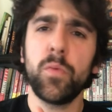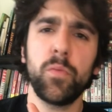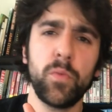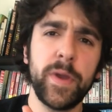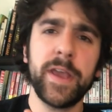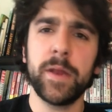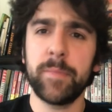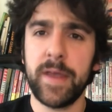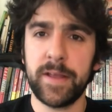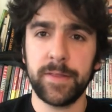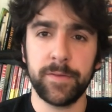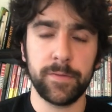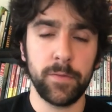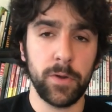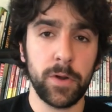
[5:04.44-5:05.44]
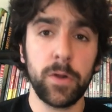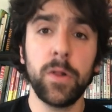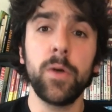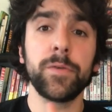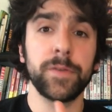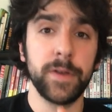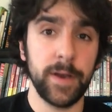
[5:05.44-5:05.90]
we can make this look
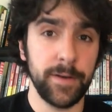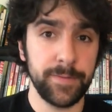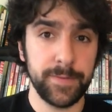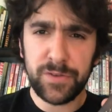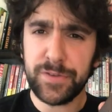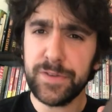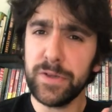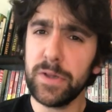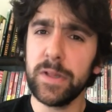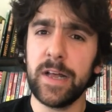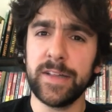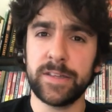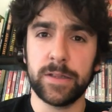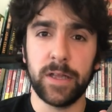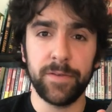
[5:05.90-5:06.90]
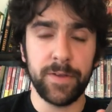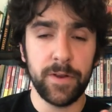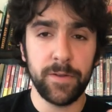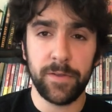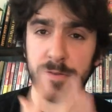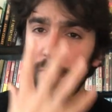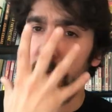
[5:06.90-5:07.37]
close enough. There's still a lot to love
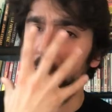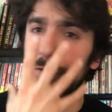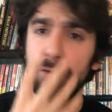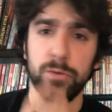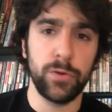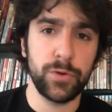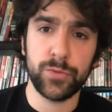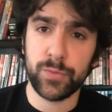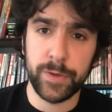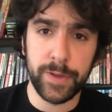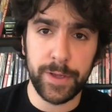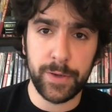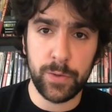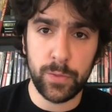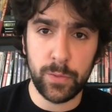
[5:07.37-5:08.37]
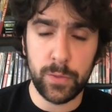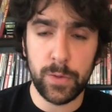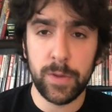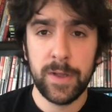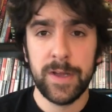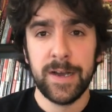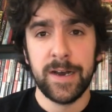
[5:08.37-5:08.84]
here. The slasher looks really
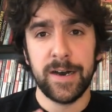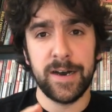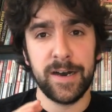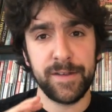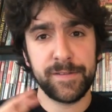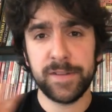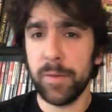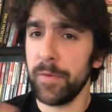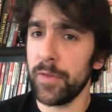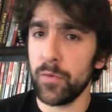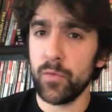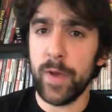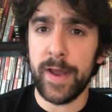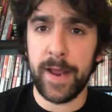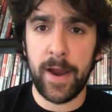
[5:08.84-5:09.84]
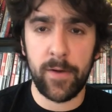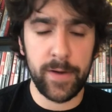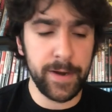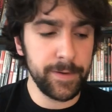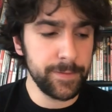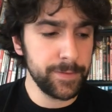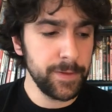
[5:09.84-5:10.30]
cool. Some of the red
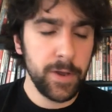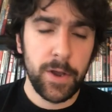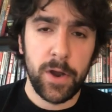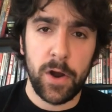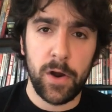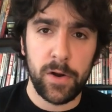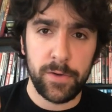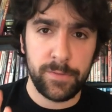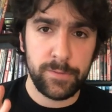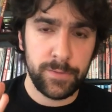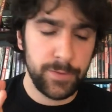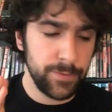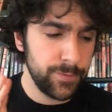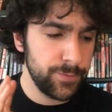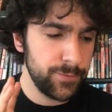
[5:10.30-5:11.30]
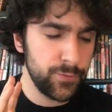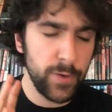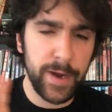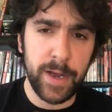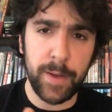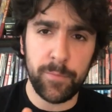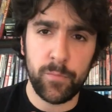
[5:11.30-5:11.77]
herrings are just
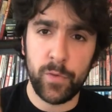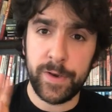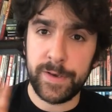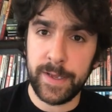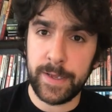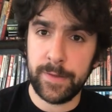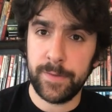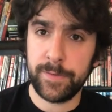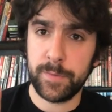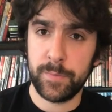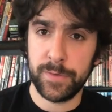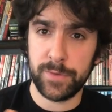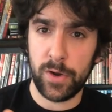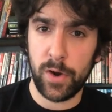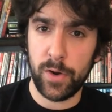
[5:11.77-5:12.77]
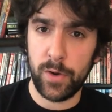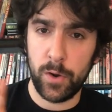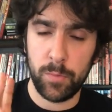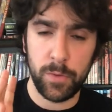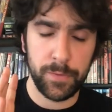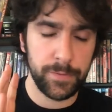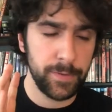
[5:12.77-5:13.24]
straight up ridiculous and bizarre and
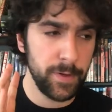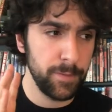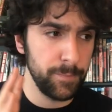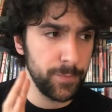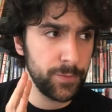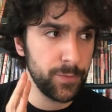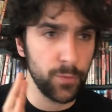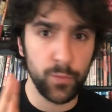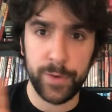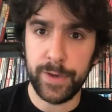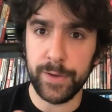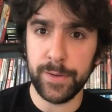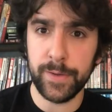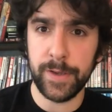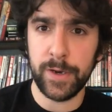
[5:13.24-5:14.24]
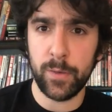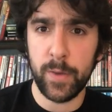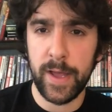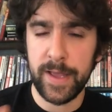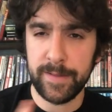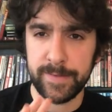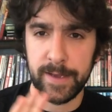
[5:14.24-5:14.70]
almost surreal in a
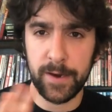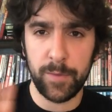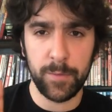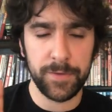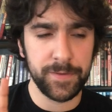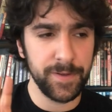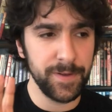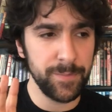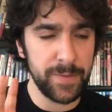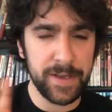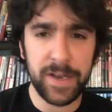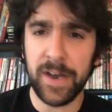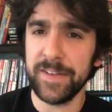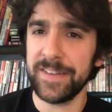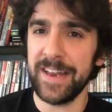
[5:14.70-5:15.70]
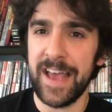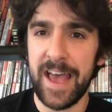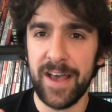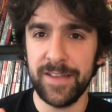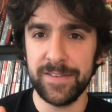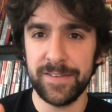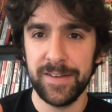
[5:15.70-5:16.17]
way. It's got almost a, because it
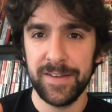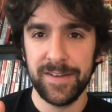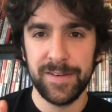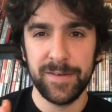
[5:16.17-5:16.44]
has